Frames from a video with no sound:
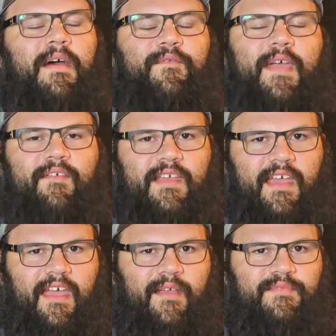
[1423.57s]
my favorite
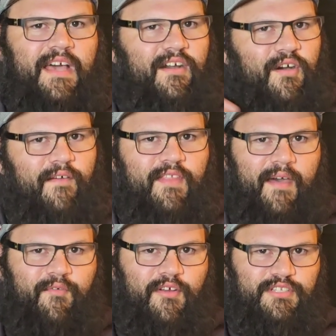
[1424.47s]
games. I love
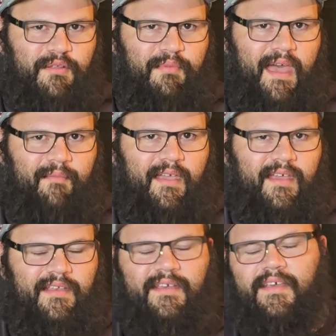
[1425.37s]
that version of
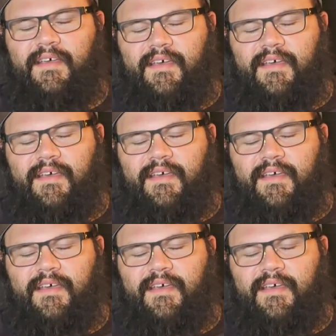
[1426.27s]
Batman.